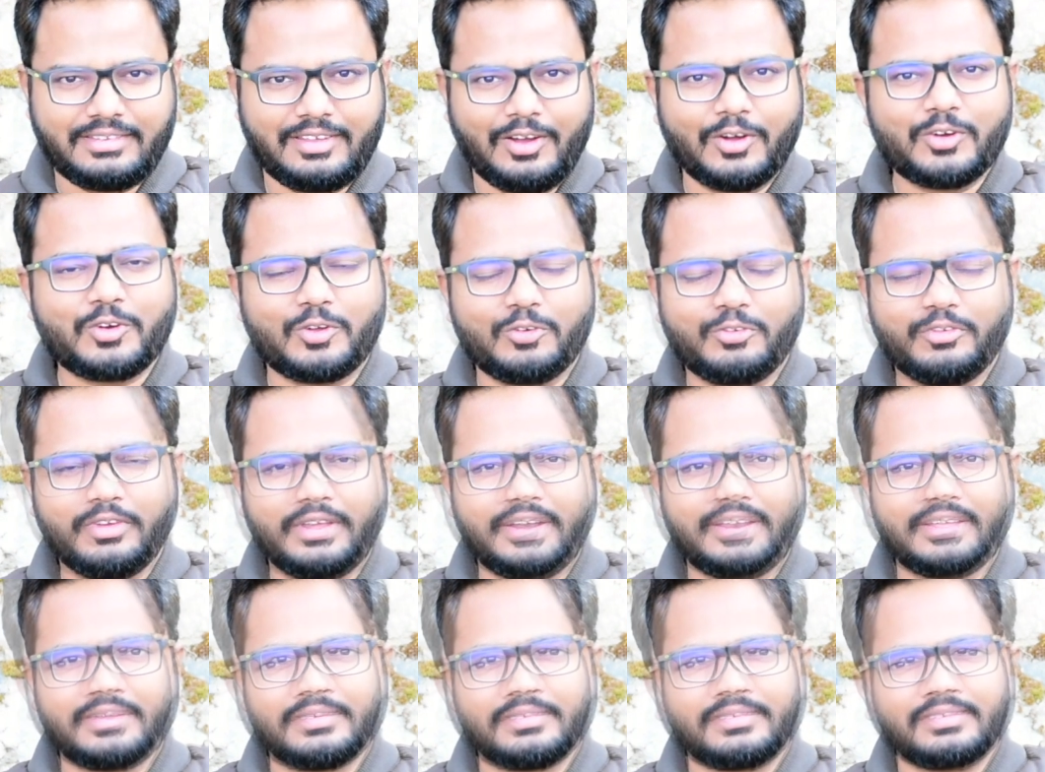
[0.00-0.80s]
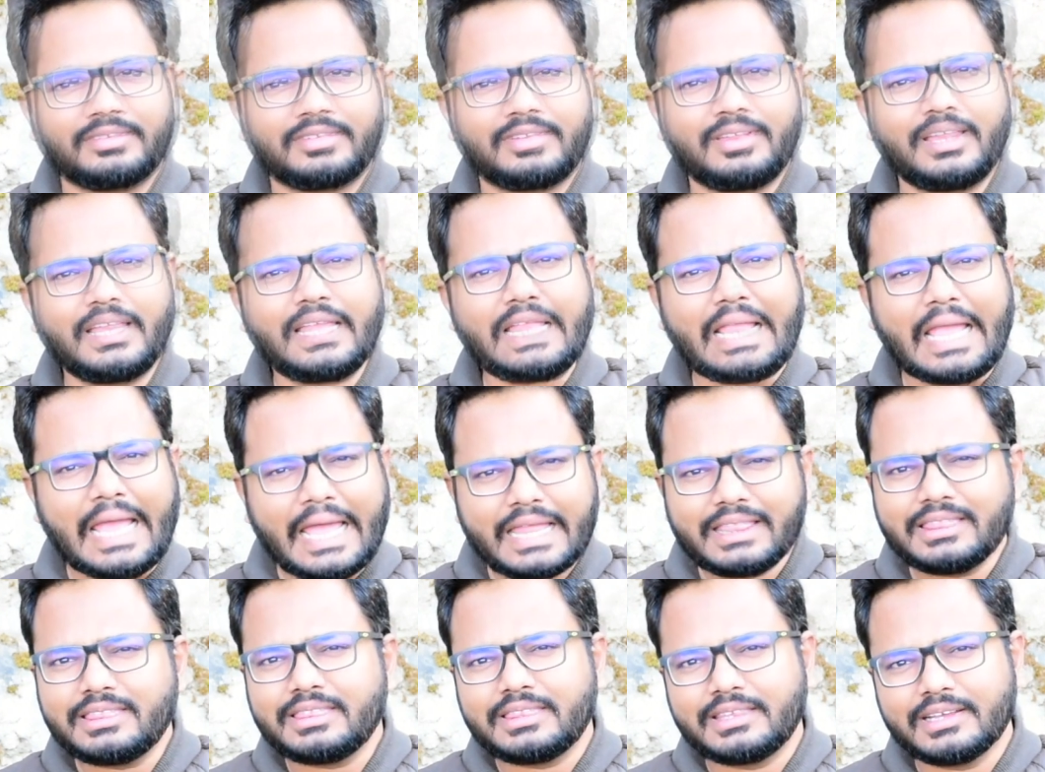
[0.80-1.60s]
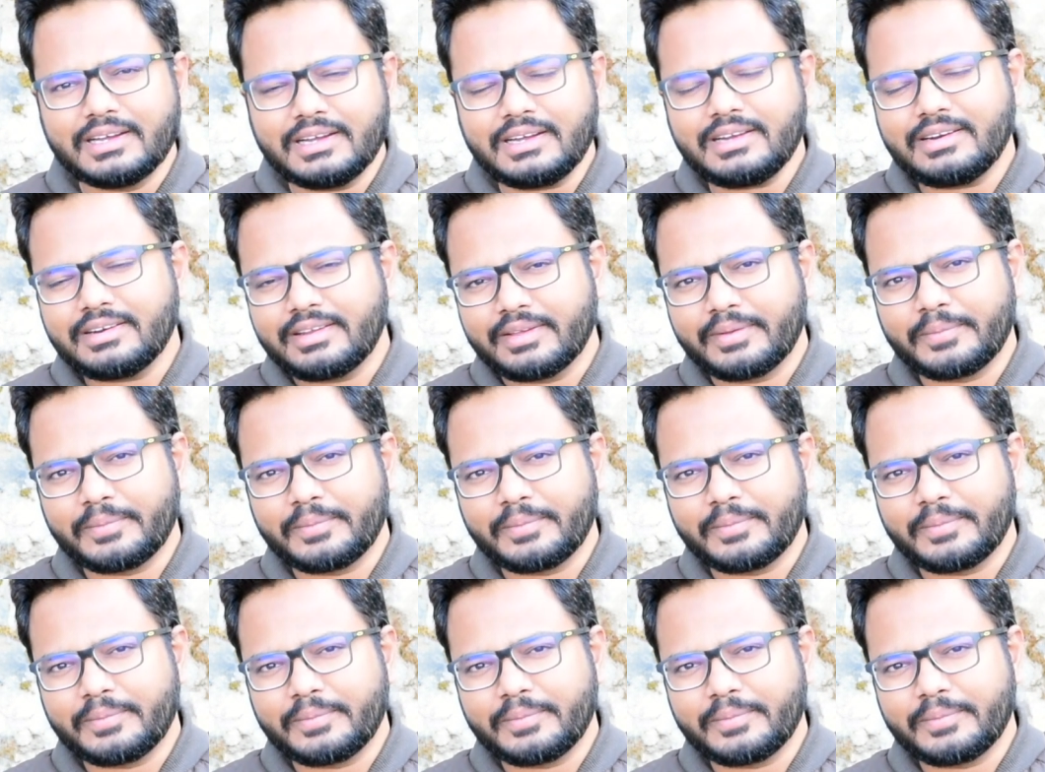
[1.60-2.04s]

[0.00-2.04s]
out of it. And third,